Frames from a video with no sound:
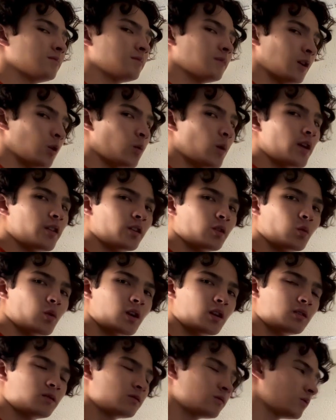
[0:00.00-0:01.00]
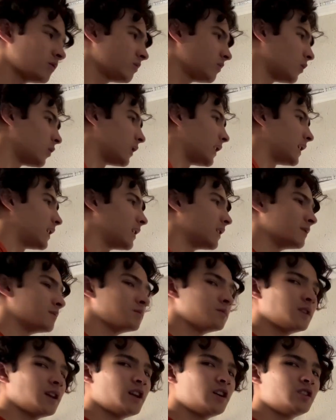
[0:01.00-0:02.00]
a weather one, or like a
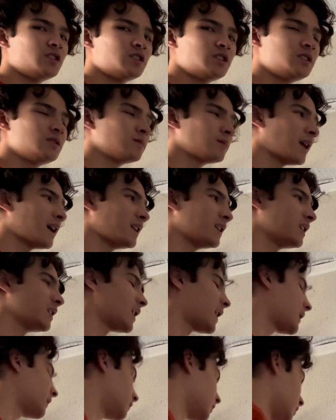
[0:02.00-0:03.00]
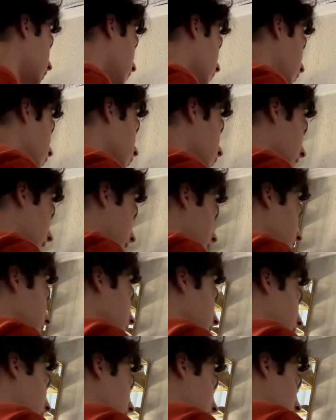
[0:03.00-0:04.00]
energy lightning. I don't know, whatever.
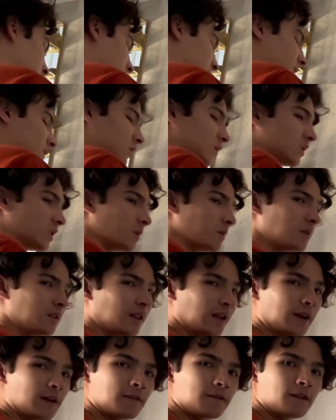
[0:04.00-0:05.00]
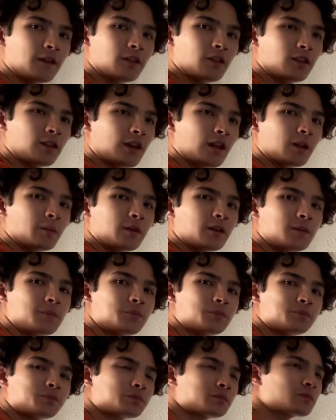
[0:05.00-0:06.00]
It's gonna be like a 5th element.
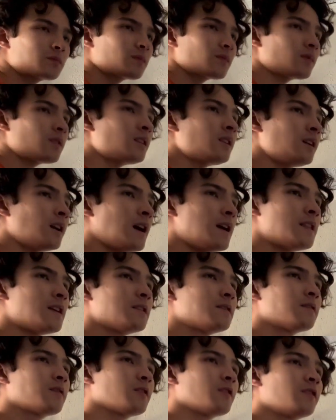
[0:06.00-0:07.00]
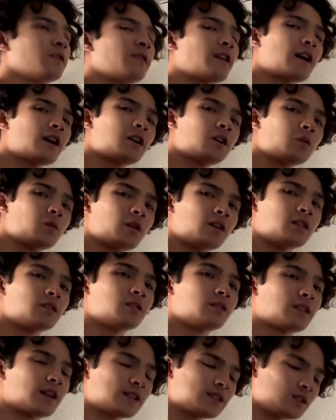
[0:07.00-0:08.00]
And then for the fire
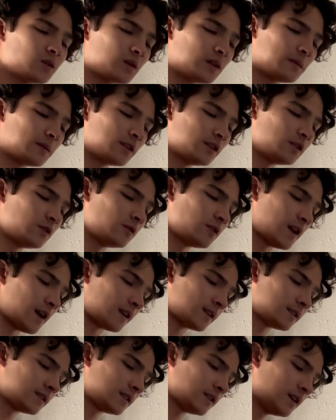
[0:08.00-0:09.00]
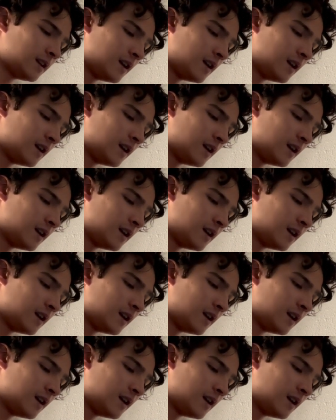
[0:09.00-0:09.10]
one, that's the one I'm gonna do next.